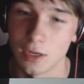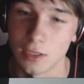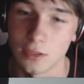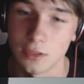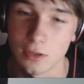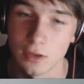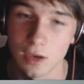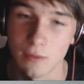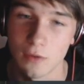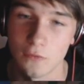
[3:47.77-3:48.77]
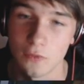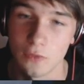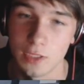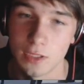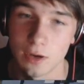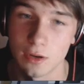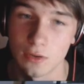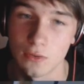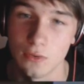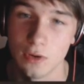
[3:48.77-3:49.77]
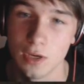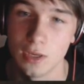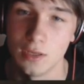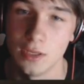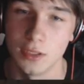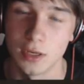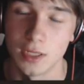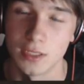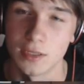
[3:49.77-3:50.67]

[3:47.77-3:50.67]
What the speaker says: and you just got to come up with all these kind of cool designs.